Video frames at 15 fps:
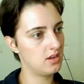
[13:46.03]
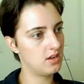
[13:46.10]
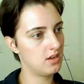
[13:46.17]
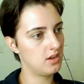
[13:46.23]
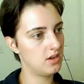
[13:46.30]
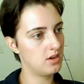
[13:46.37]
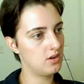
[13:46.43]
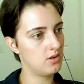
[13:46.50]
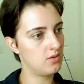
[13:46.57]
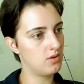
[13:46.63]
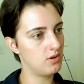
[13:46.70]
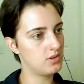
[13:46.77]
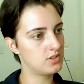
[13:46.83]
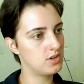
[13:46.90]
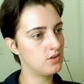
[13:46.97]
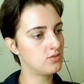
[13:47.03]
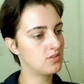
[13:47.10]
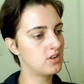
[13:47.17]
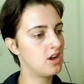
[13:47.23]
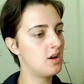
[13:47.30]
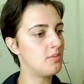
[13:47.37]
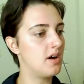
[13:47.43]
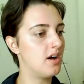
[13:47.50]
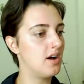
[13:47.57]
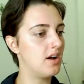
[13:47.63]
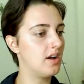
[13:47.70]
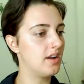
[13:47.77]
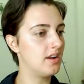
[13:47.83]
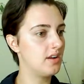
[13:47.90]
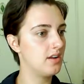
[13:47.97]
Oh, don't, come
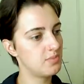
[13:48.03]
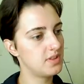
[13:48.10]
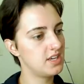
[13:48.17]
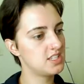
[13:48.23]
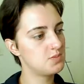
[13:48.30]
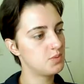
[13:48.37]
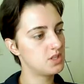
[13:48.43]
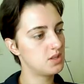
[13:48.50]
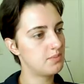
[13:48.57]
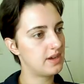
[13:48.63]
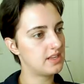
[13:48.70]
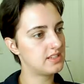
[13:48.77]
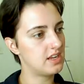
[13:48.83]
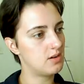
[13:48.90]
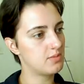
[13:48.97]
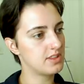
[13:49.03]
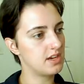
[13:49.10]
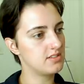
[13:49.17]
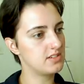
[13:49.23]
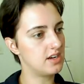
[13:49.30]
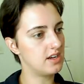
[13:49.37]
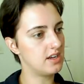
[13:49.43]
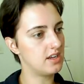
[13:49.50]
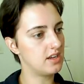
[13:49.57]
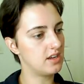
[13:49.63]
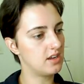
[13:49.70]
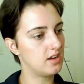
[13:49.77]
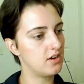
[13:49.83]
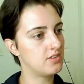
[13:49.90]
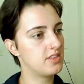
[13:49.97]
on. Please put the bed down without
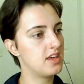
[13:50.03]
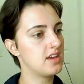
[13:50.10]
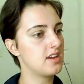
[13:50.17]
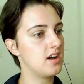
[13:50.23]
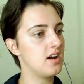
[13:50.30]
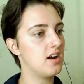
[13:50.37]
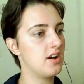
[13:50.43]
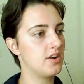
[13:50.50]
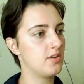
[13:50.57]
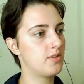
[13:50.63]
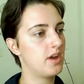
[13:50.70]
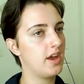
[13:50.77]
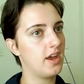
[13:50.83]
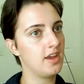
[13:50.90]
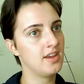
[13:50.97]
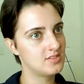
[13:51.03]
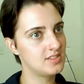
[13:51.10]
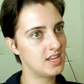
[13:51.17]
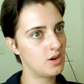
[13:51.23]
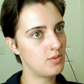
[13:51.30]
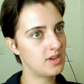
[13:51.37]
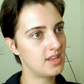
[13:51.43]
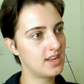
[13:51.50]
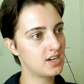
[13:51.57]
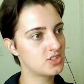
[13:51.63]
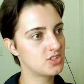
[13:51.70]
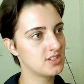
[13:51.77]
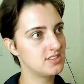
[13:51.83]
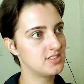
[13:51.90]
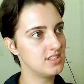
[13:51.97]
dying. Thank God. Okay, so now we can
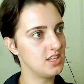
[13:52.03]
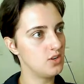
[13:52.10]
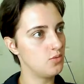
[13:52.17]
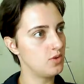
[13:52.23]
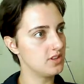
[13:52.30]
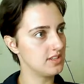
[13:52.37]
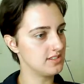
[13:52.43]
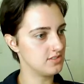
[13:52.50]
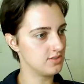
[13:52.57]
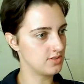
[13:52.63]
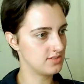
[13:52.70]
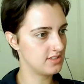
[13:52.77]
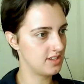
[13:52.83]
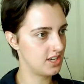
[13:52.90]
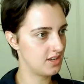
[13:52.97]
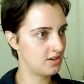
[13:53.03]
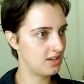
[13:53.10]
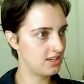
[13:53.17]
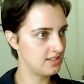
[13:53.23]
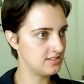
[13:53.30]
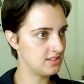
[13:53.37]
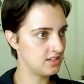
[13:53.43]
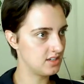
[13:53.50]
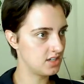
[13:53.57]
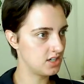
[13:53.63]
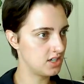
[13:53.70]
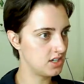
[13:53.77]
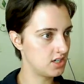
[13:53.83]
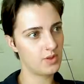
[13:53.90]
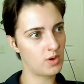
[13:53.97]
actually see what this looks like
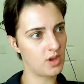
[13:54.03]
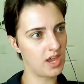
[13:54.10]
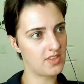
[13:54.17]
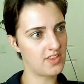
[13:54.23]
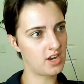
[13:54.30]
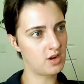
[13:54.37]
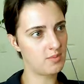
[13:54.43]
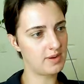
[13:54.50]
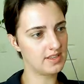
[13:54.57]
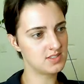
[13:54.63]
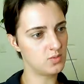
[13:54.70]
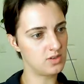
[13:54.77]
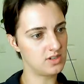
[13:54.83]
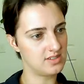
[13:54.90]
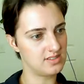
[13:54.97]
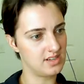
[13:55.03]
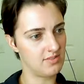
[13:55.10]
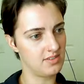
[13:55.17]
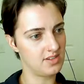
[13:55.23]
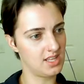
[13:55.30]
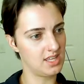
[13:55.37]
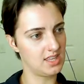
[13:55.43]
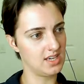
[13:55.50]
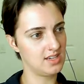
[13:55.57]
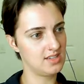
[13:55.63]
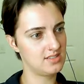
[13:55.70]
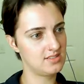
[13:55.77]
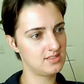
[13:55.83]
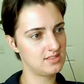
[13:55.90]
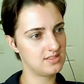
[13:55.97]
easier. Okay, I think our best one is definitely
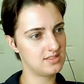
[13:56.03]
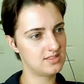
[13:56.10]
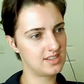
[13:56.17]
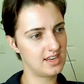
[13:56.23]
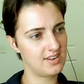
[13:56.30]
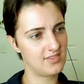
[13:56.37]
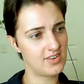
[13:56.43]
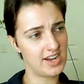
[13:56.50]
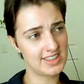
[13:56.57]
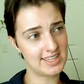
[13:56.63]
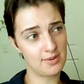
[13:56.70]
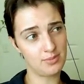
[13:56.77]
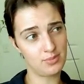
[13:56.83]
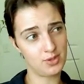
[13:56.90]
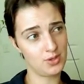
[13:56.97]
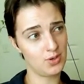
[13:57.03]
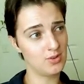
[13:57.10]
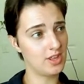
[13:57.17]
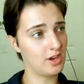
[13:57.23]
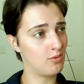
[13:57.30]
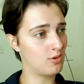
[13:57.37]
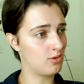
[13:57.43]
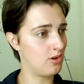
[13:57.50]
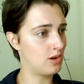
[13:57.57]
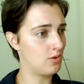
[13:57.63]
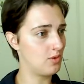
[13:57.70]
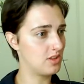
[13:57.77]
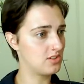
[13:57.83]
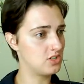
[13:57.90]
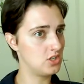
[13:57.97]
this. It's kind of got that blue that we're going
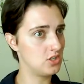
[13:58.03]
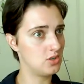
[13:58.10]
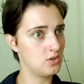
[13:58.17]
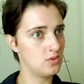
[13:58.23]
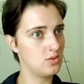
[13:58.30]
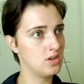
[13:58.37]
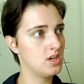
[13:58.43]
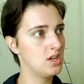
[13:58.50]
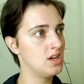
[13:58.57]
with too.